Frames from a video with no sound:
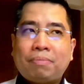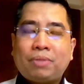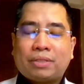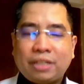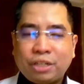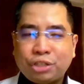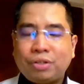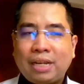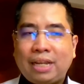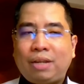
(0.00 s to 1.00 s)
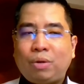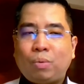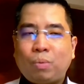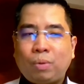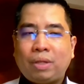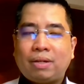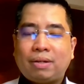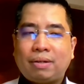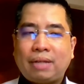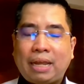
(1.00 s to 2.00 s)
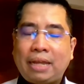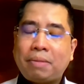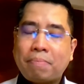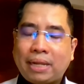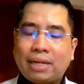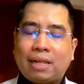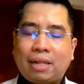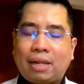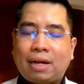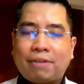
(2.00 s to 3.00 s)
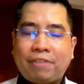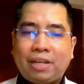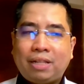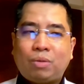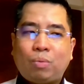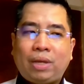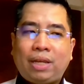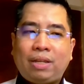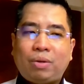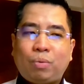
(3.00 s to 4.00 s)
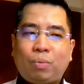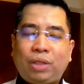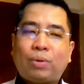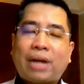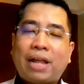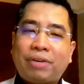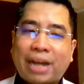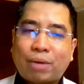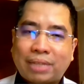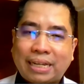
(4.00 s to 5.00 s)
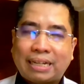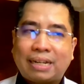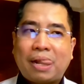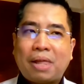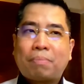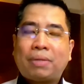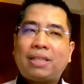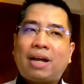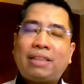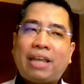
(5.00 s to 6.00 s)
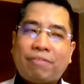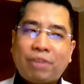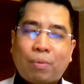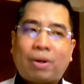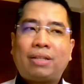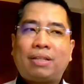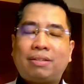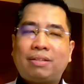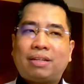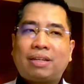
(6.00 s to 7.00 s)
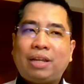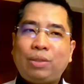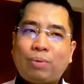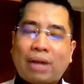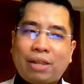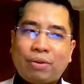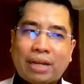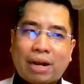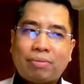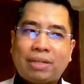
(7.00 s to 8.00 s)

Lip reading: traditionally in the medical field, we do calorie counting, but not everyone can do calorie counting,